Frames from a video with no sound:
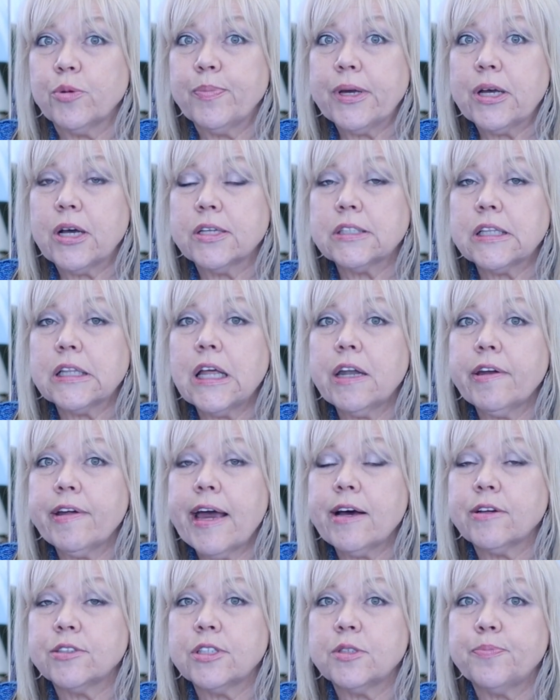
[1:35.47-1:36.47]
because a lot of
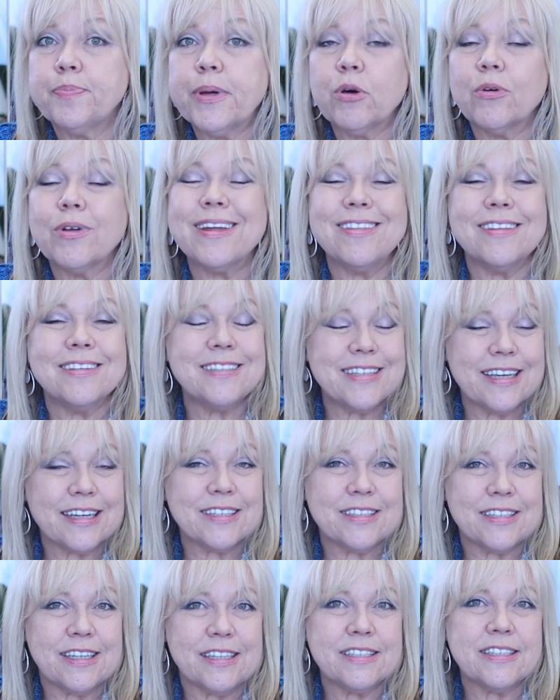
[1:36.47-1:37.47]
houses built in the
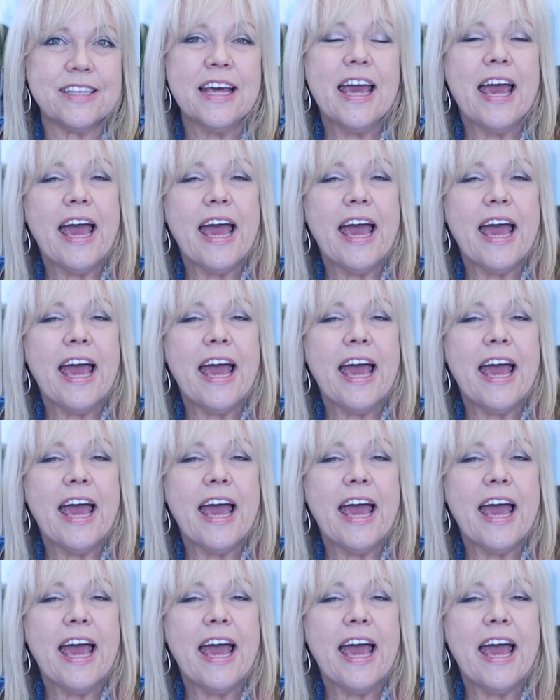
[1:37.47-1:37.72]
60s